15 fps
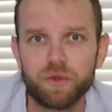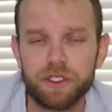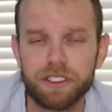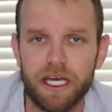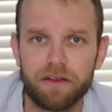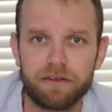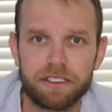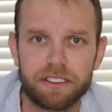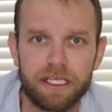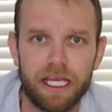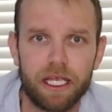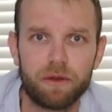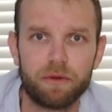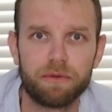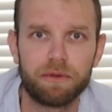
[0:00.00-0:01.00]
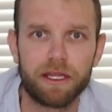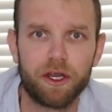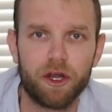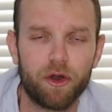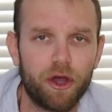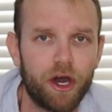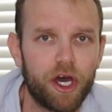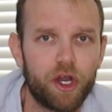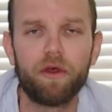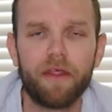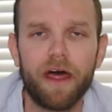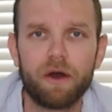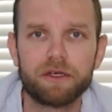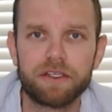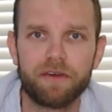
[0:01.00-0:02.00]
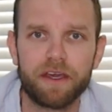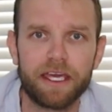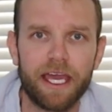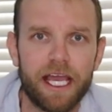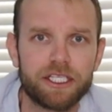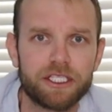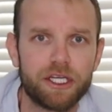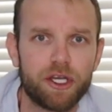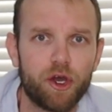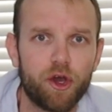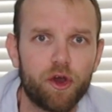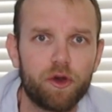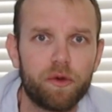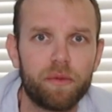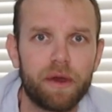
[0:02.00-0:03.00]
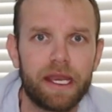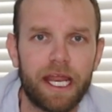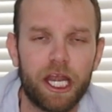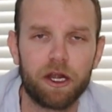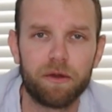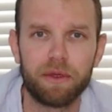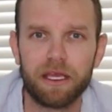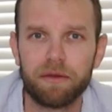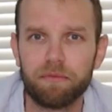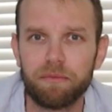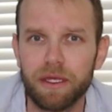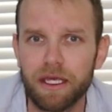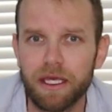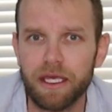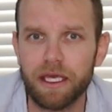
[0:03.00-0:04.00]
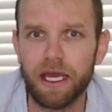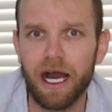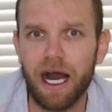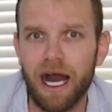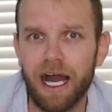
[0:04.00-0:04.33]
which is how to stay later on, whether that was a vacation home, an Airbnb.